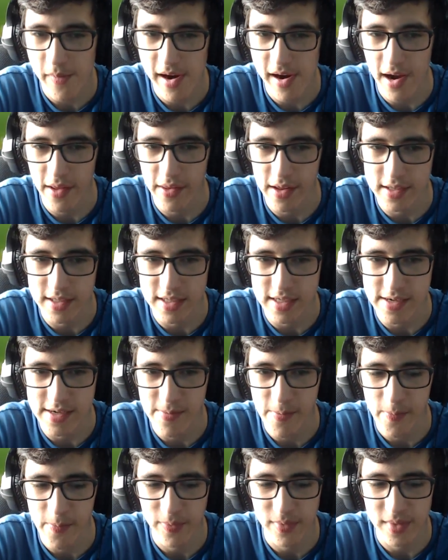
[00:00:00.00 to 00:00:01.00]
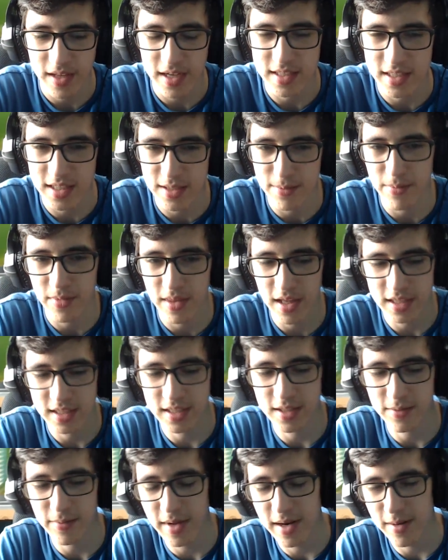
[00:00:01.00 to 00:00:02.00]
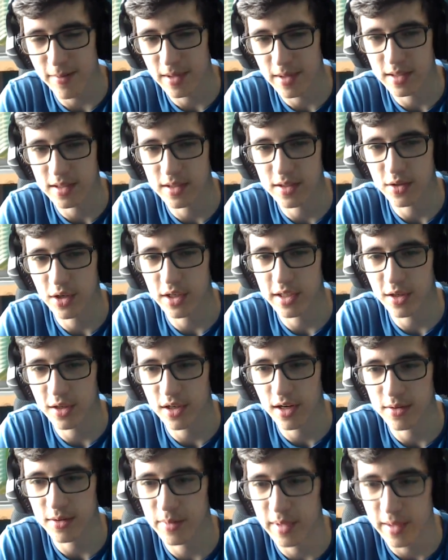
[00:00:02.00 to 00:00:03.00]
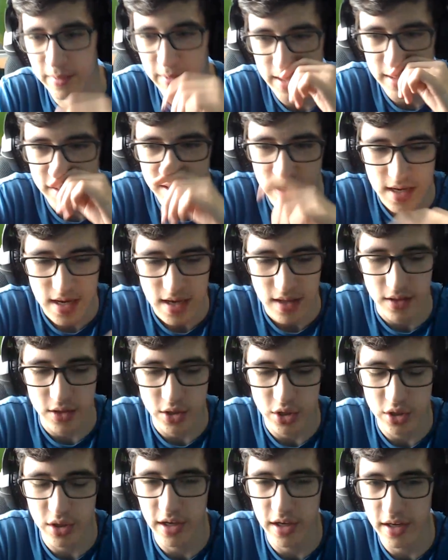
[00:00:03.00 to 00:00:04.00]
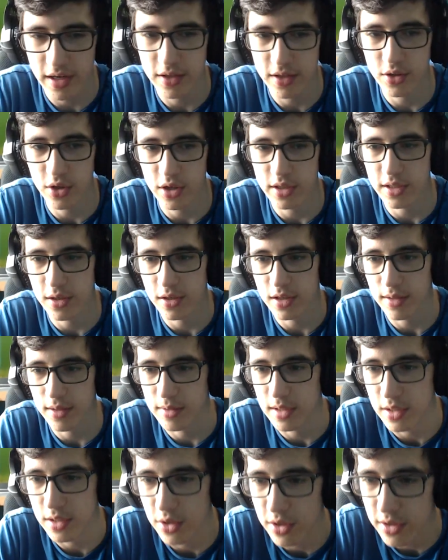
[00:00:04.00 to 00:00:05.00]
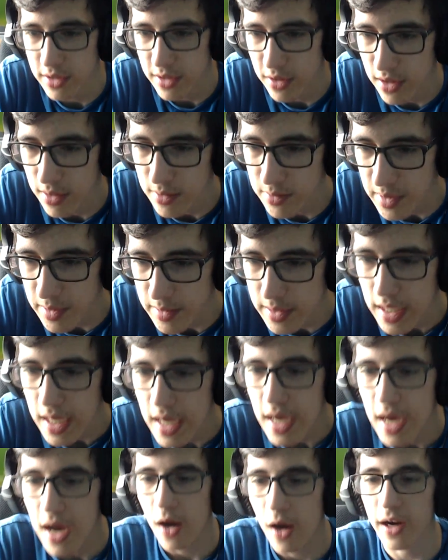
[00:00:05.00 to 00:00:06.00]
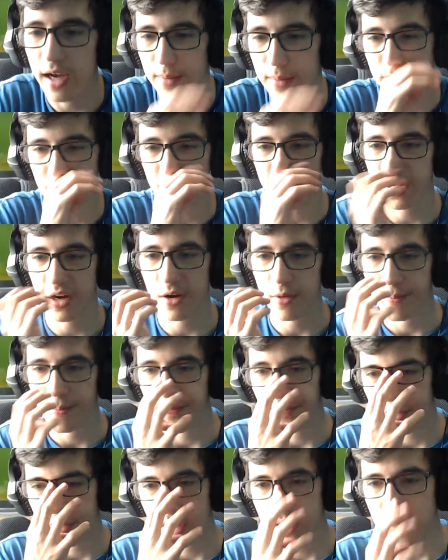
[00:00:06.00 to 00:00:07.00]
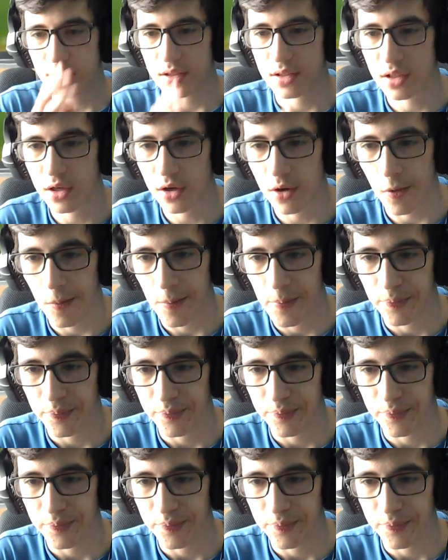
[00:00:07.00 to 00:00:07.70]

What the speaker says: Yeah, that's it. That's the minimus, Triceratops minimus. The Schleich Triceratops is the Triceratops minimus. Okay, Billy Go. So.